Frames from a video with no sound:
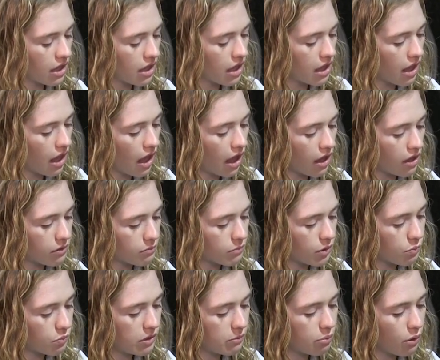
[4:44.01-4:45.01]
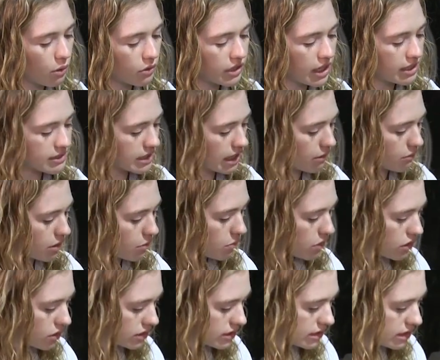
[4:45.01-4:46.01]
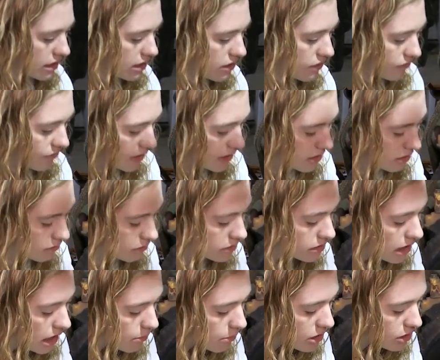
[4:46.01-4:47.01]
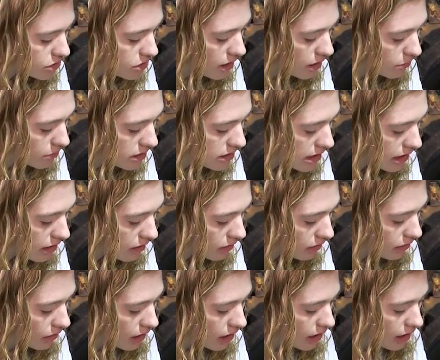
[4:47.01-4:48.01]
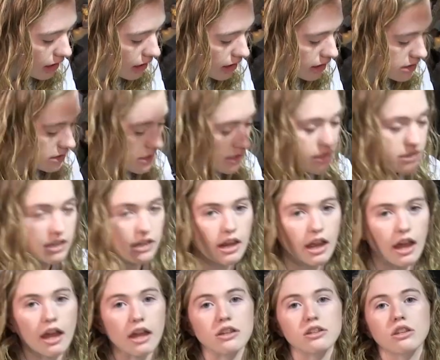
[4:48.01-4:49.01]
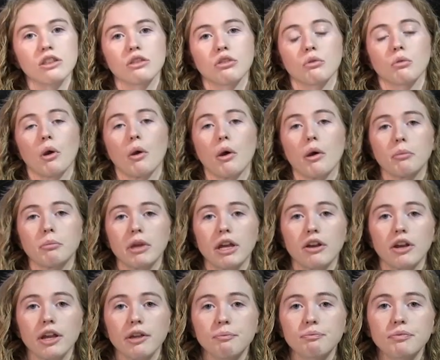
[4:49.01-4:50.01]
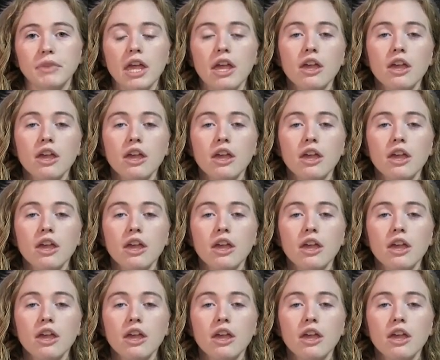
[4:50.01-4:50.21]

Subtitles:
And we pulled that down and we could see the physical damage that was there existing onto the throwout bearing.